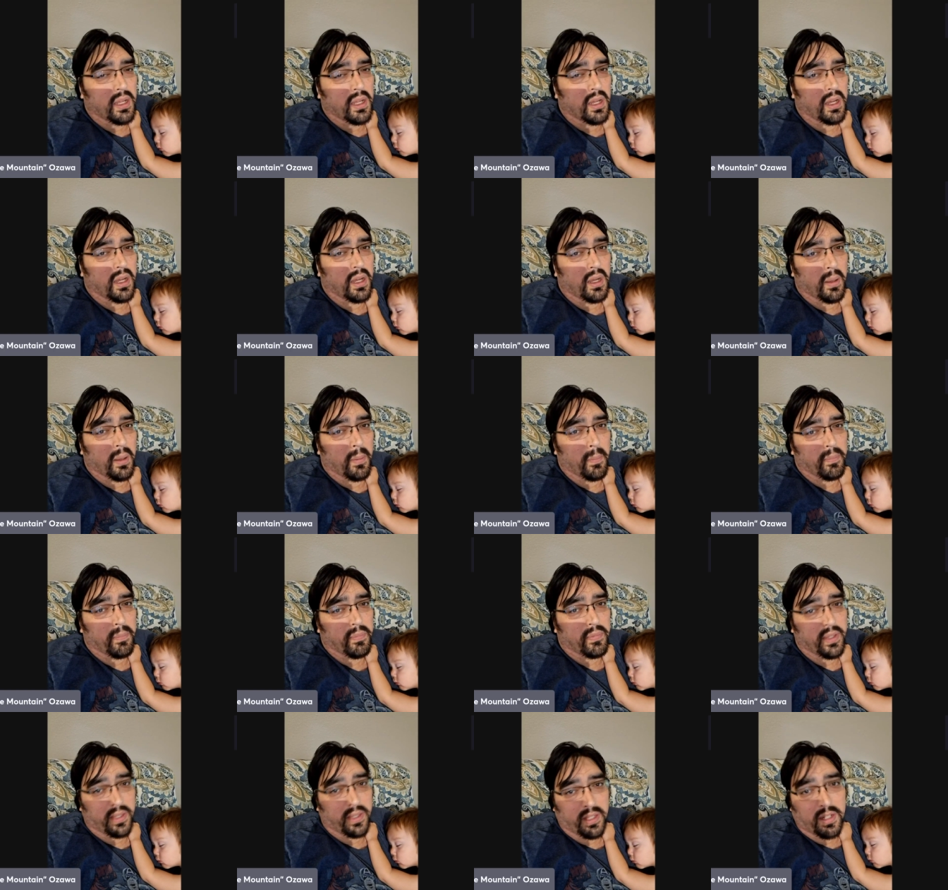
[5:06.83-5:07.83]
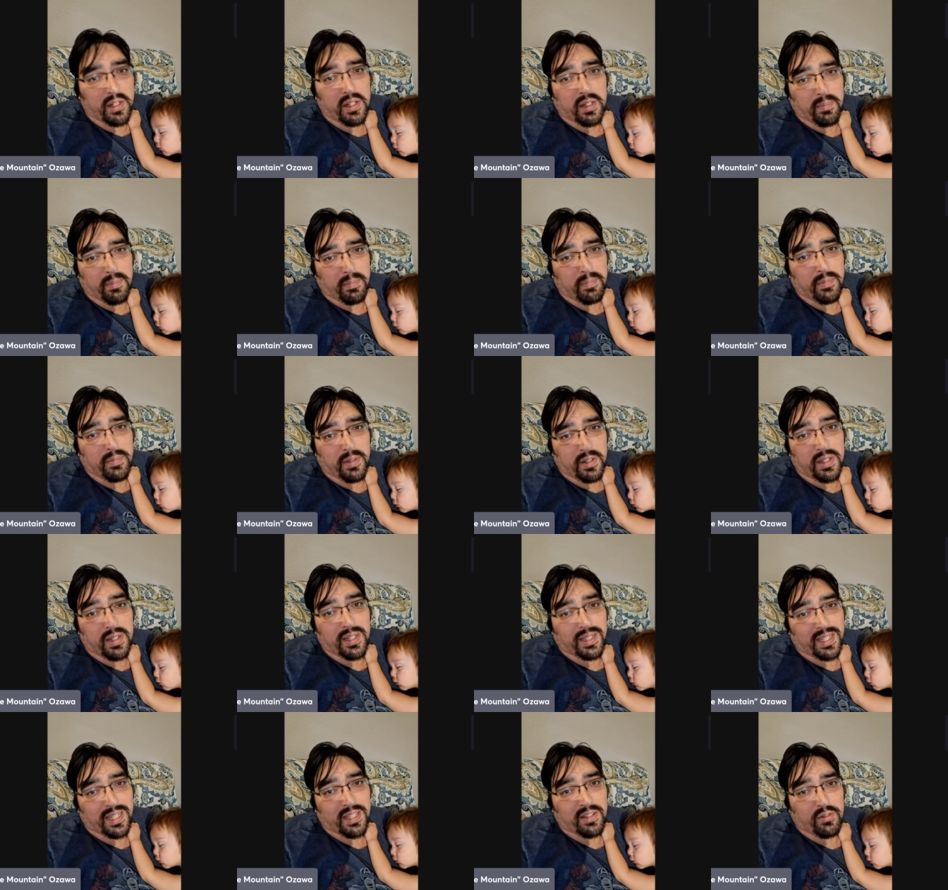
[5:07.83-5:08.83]
They're
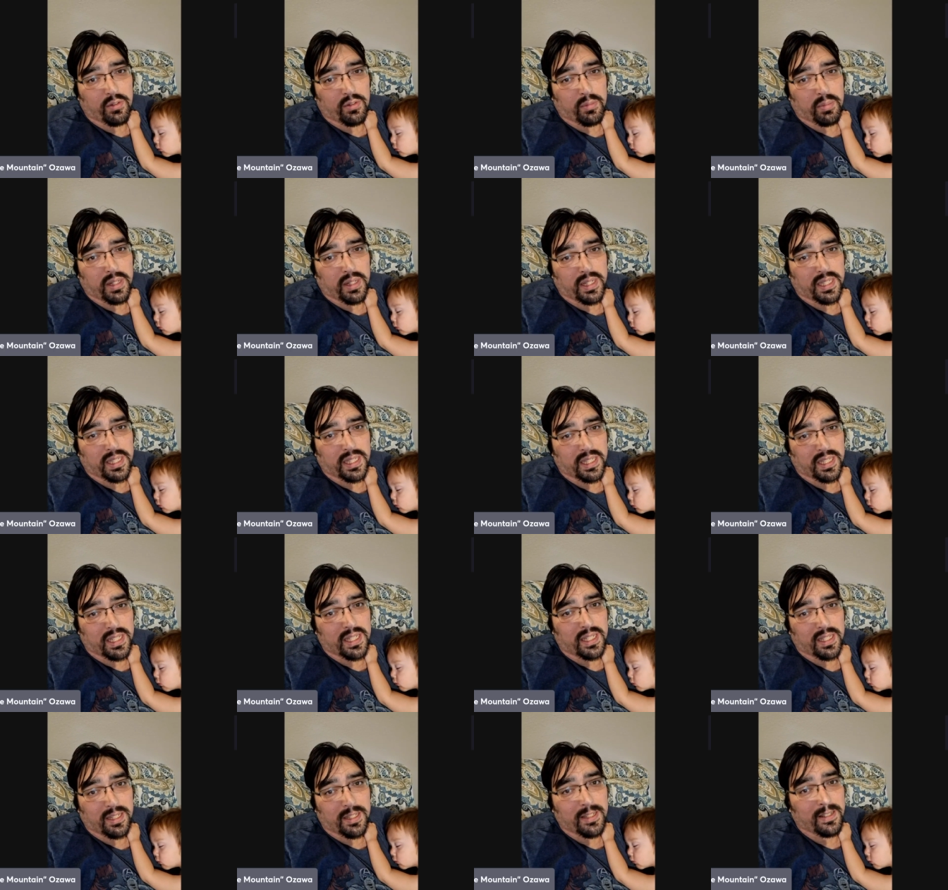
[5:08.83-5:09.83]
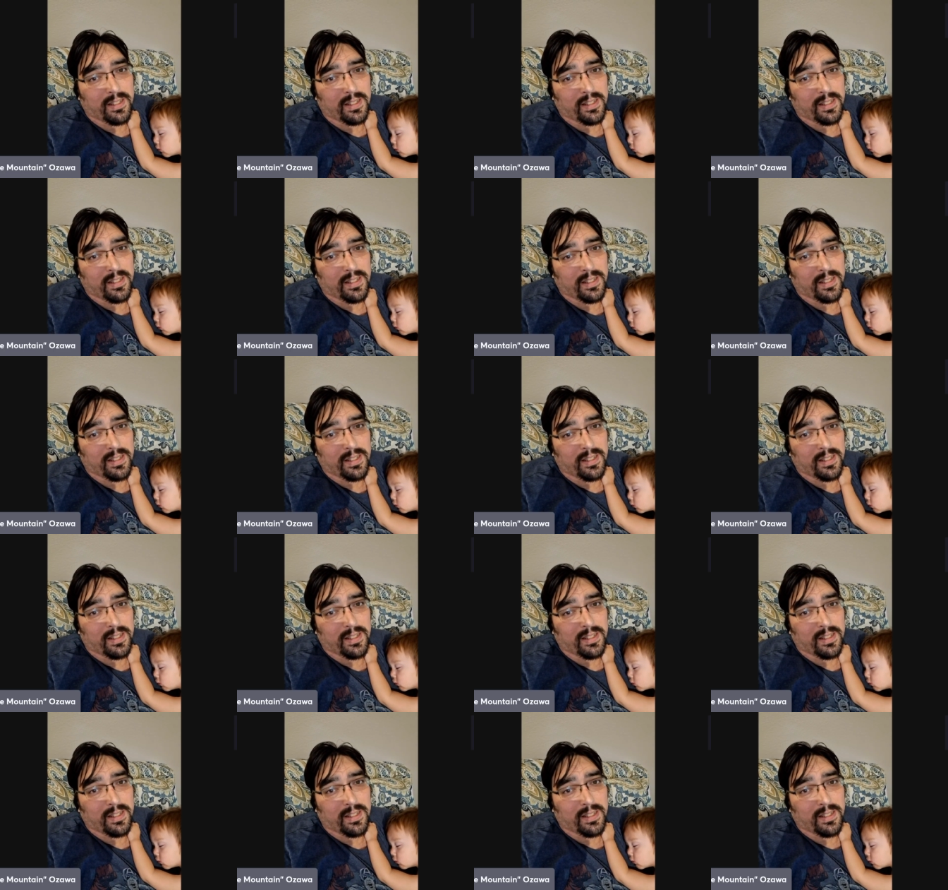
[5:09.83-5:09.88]
gonna take the 4+s